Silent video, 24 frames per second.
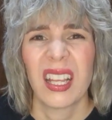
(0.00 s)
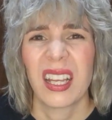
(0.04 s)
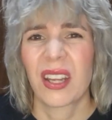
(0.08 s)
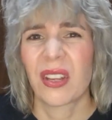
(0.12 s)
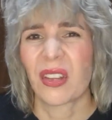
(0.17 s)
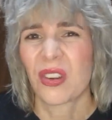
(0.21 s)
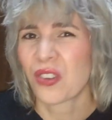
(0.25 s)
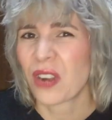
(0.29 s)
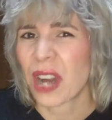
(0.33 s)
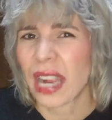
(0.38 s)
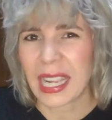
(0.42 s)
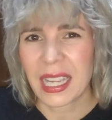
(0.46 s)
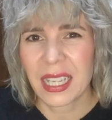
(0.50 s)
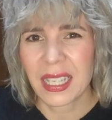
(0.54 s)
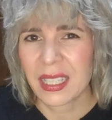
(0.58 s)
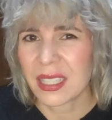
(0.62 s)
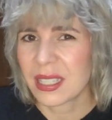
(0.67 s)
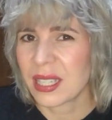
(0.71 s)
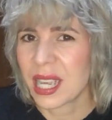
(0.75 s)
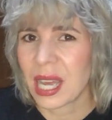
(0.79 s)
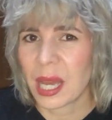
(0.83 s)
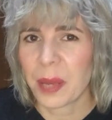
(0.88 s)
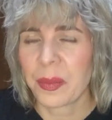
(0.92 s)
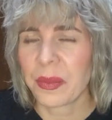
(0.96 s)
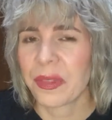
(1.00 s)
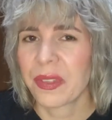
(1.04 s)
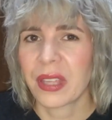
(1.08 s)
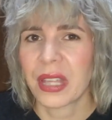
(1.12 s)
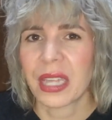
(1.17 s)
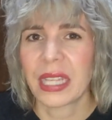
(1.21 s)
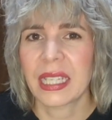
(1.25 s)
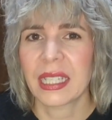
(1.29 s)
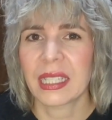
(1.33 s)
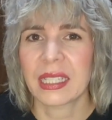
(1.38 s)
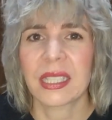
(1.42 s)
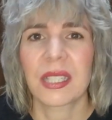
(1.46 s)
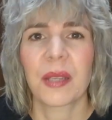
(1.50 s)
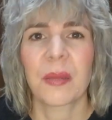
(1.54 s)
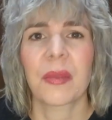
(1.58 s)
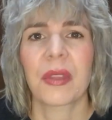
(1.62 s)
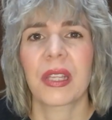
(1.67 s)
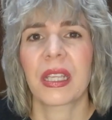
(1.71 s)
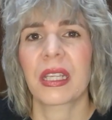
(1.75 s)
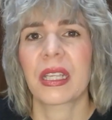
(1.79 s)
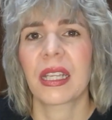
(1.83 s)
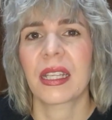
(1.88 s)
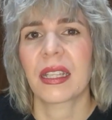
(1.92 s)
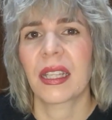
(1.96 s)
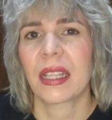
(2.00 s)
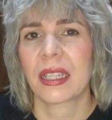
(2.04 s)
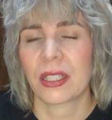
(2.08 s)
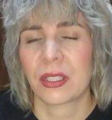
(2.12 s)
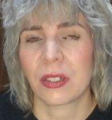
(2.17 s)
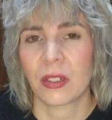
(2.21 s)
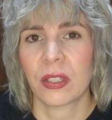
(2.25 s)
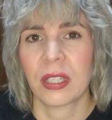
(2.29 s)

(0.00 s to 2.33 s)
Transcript: cracker type thing, something like that,